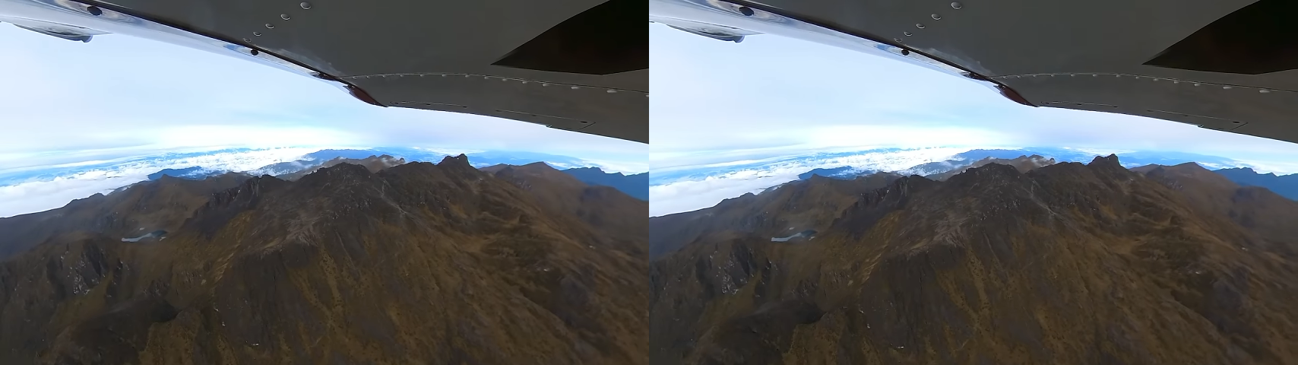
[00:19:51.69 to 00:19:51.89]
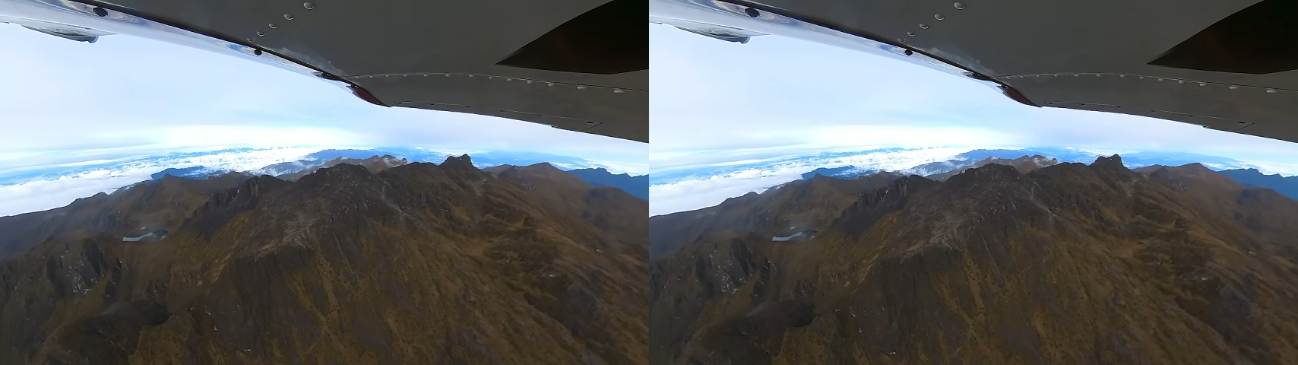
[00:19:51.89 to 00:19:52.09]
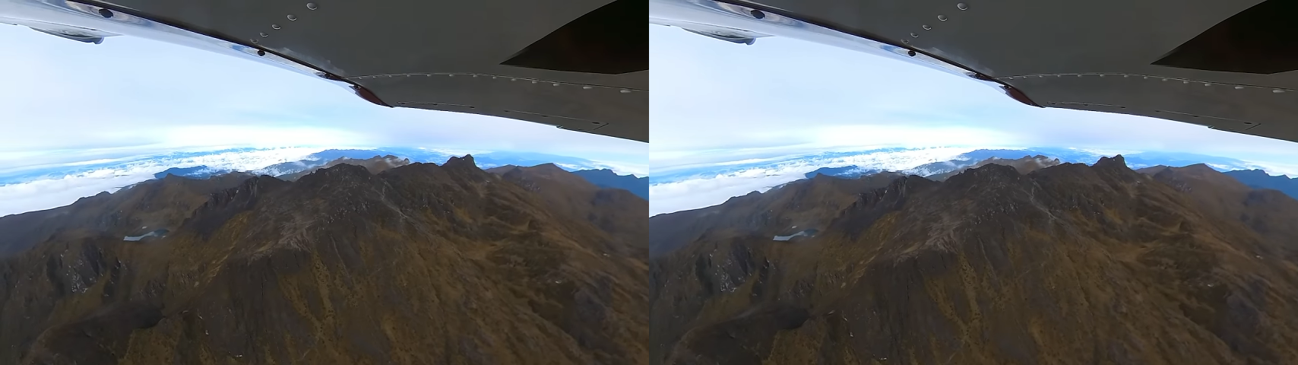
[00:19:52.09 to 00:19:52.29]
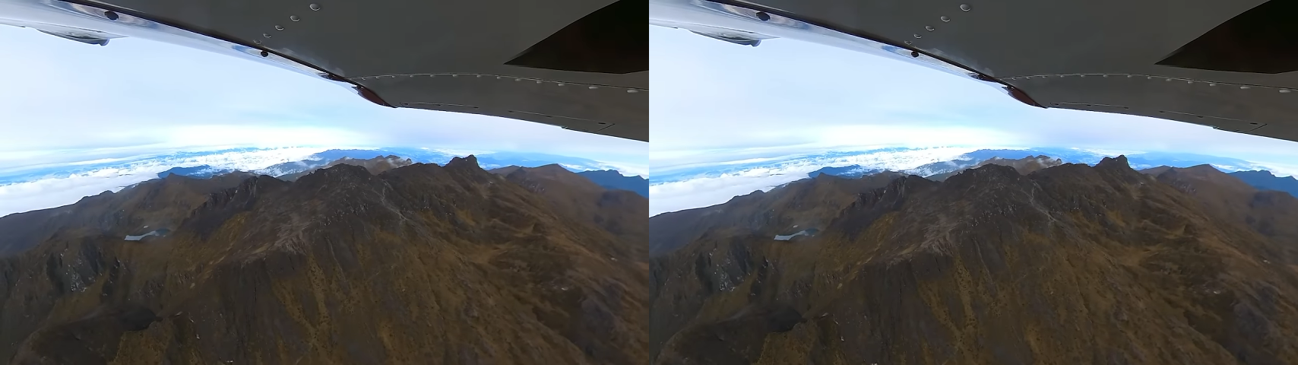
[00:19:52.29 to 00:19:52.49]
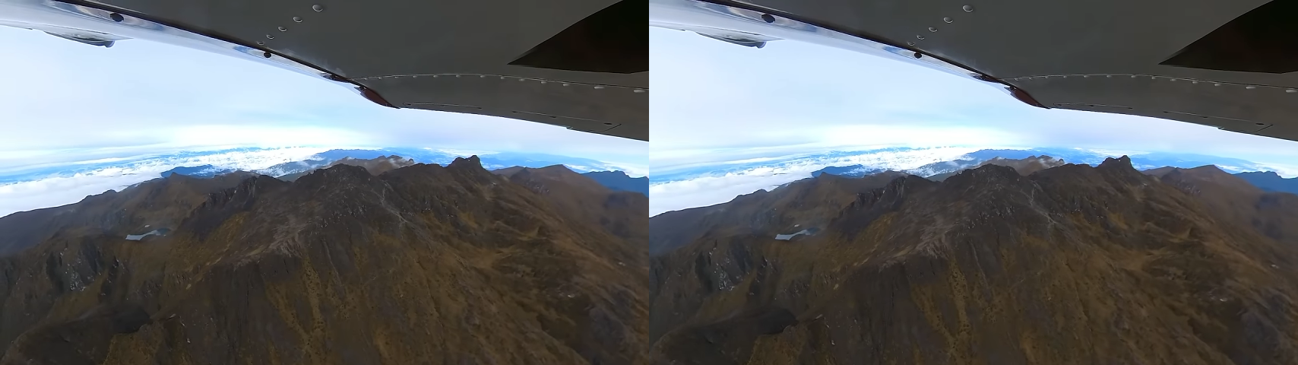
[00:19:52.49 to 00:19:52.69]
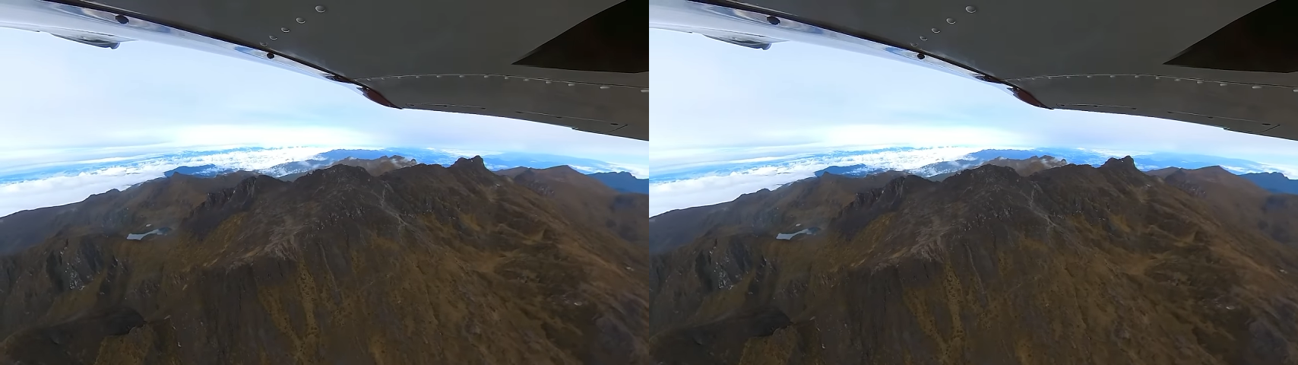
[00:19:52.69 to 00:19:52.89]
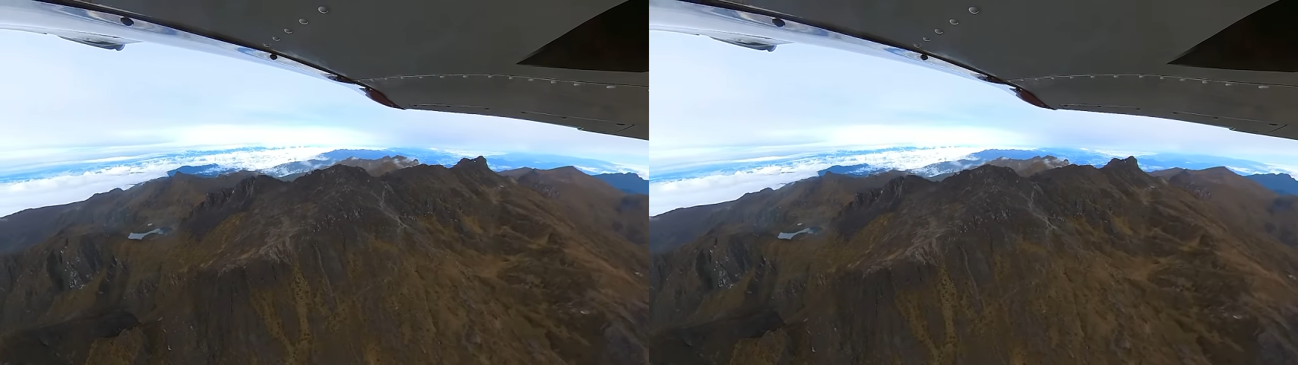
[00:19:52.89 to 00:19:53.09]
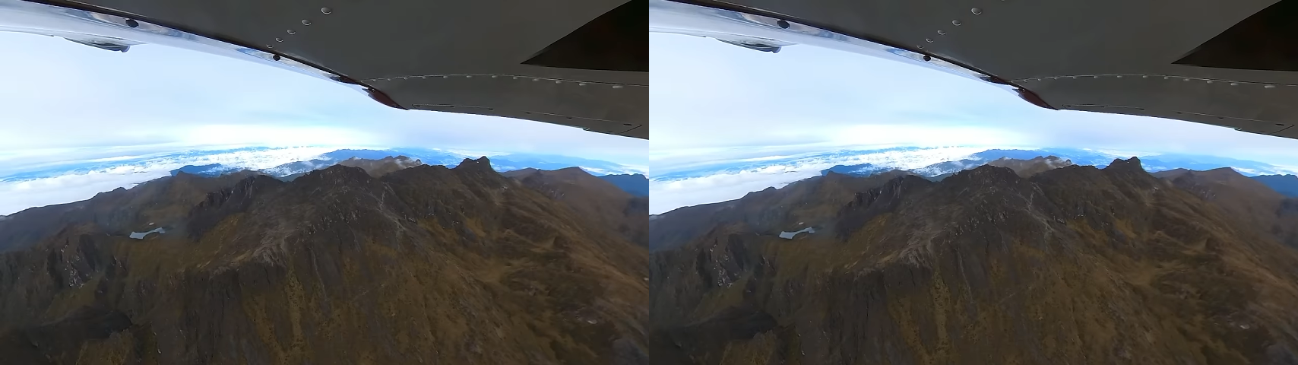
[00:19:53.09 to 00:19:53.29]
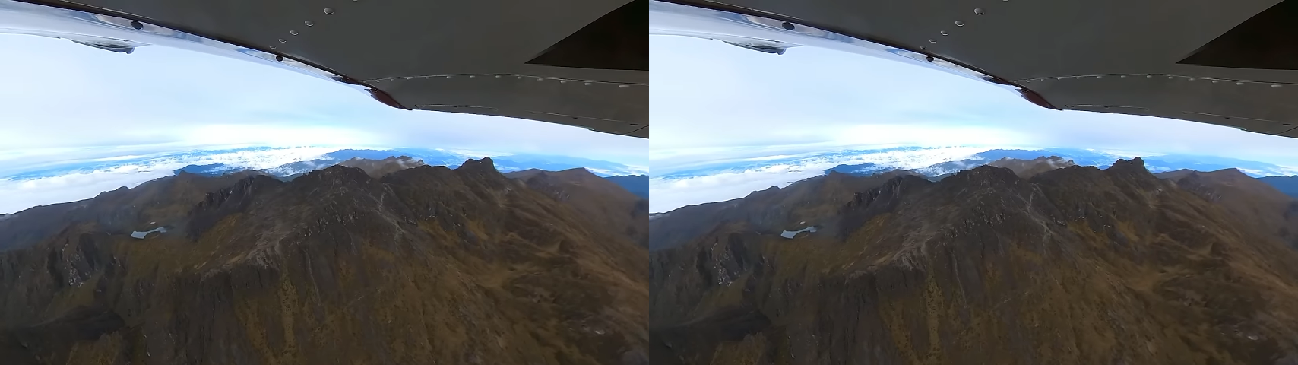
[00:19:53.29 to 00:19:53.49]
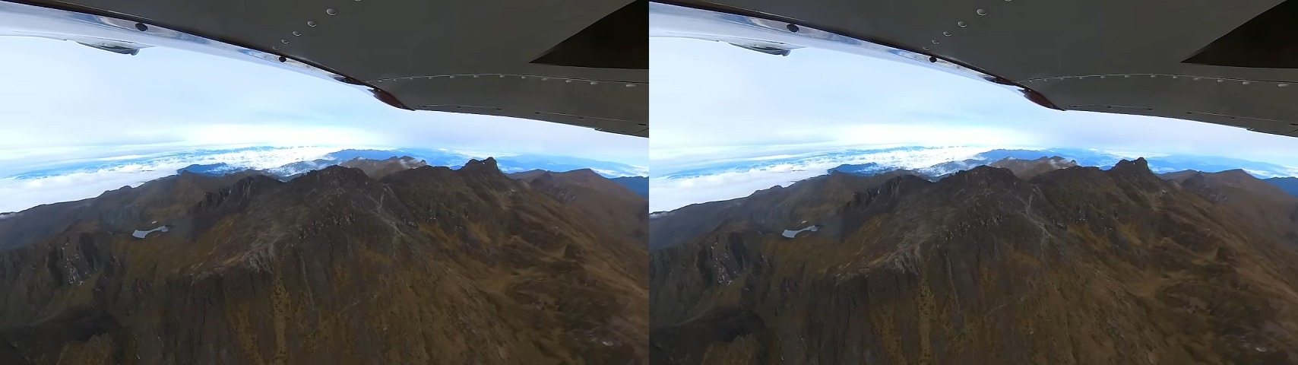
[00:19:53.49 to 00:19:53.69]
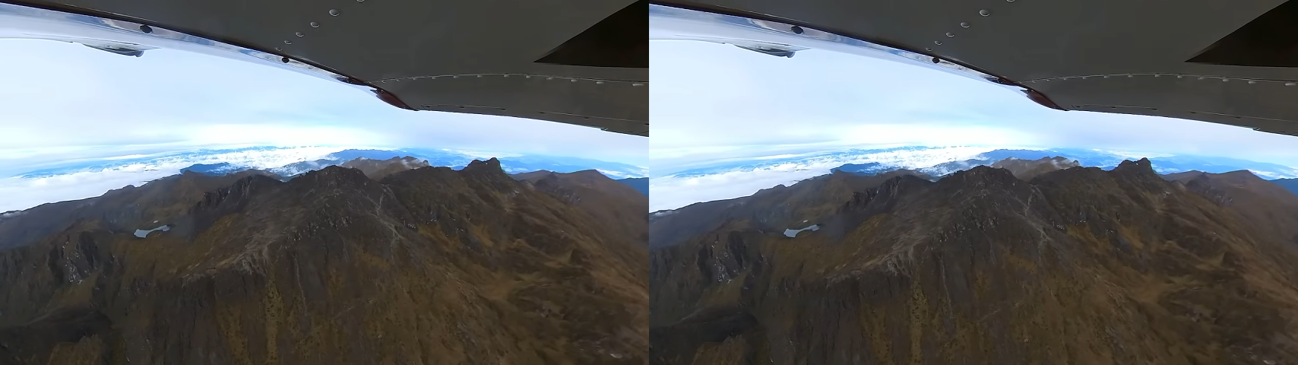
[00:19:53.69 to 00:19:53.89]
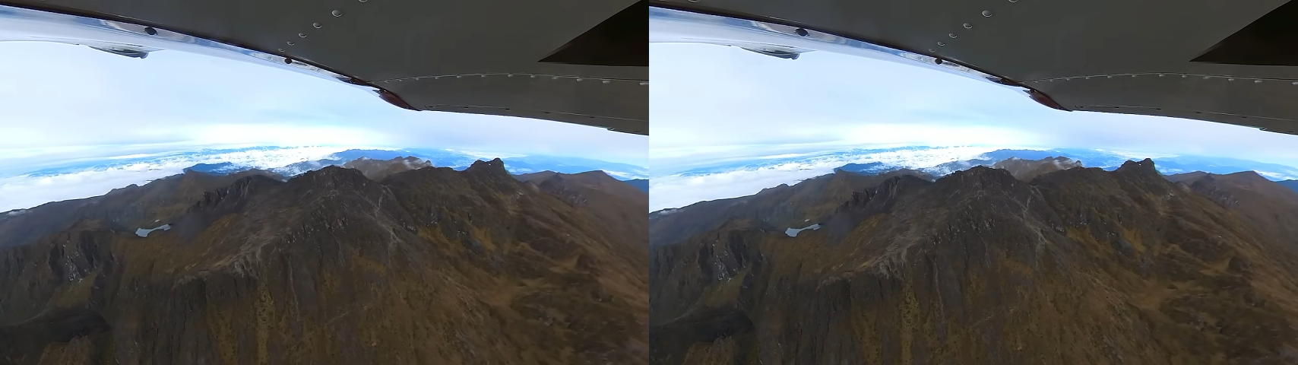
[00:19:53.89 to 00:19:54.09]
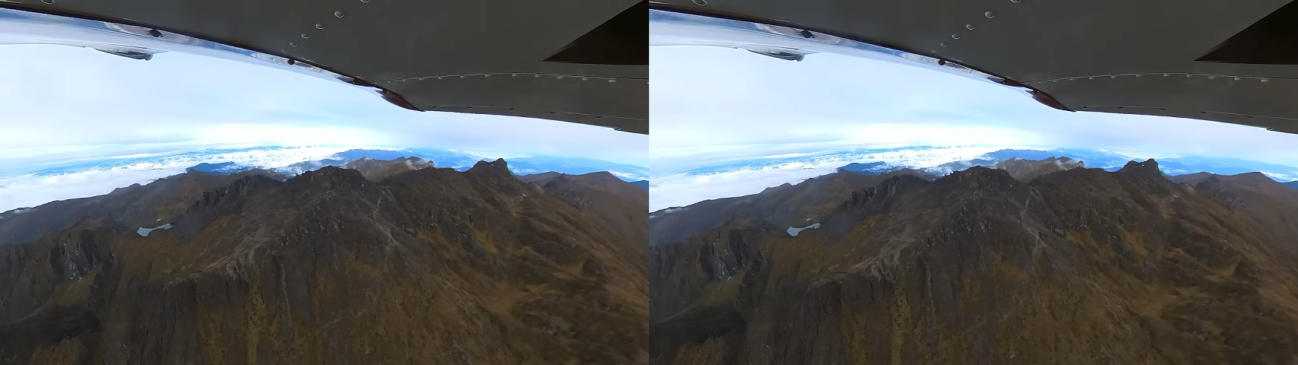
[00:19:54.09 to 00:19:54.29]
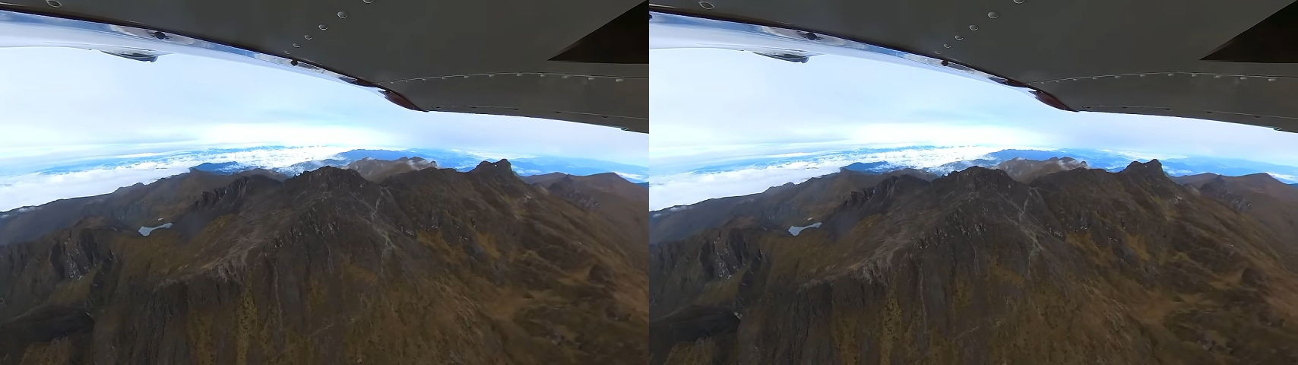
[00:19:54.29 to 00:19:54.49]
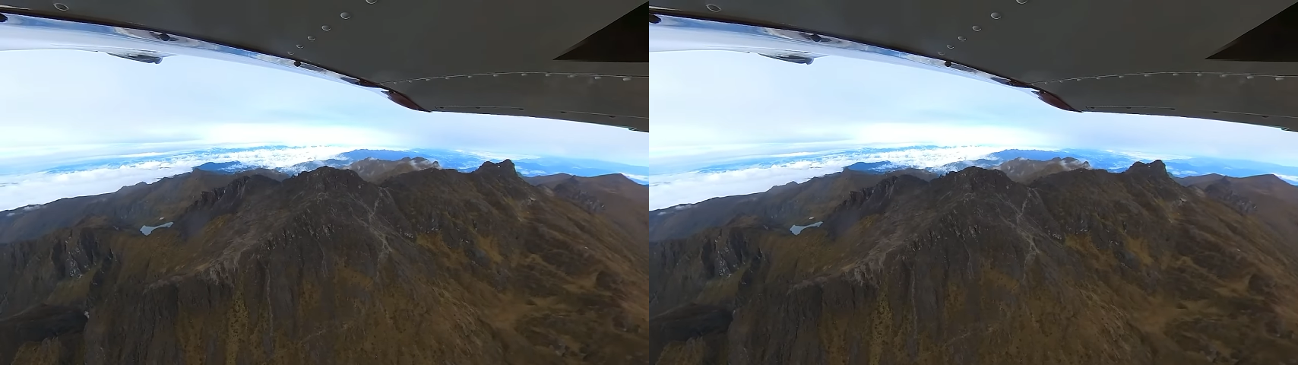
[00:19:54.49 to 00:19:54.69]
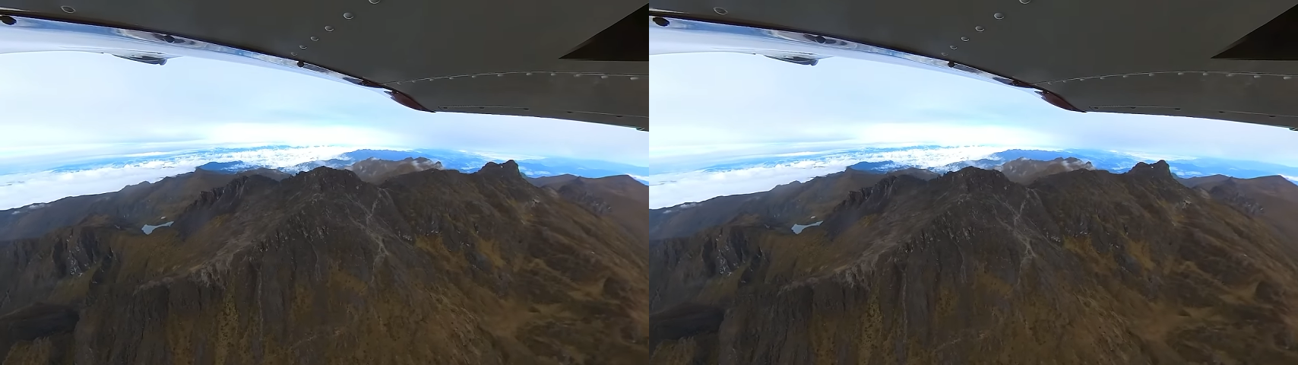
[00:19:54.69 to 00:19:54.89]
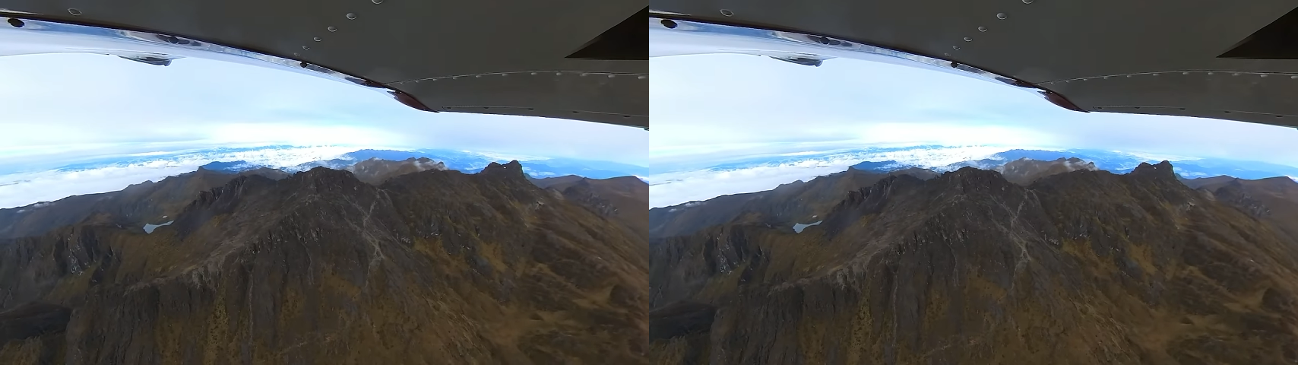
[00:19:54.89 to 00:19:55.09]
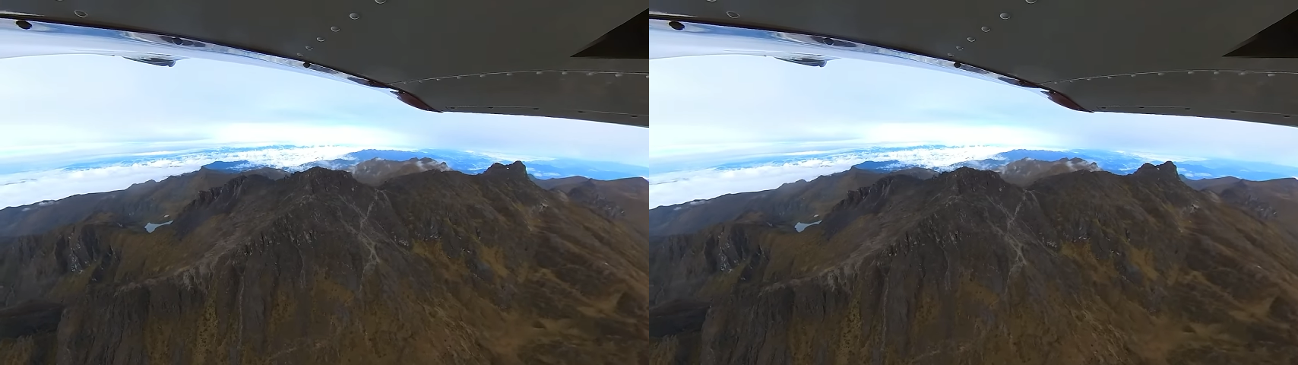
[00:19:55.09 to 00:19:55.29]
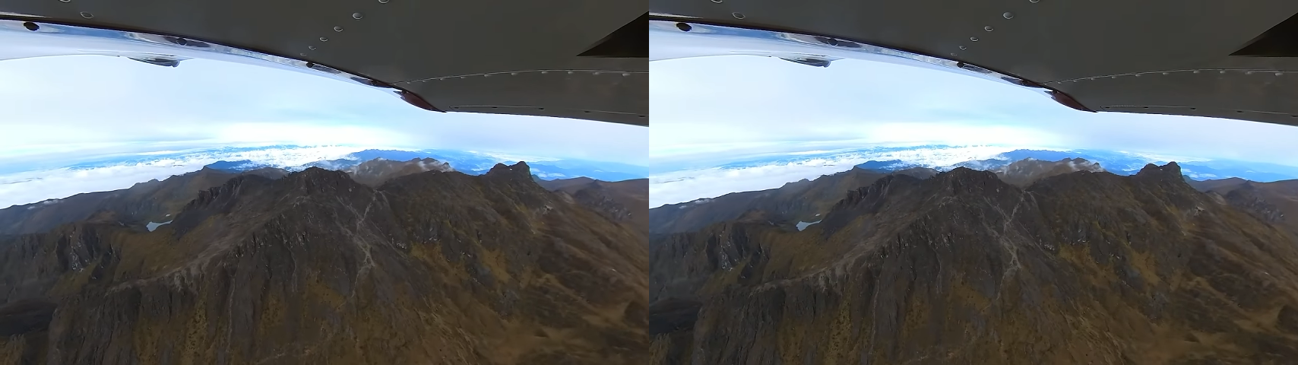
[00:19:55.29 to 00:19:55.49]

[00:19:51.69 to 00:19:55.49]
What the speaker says: Nobody's mouth can be seen.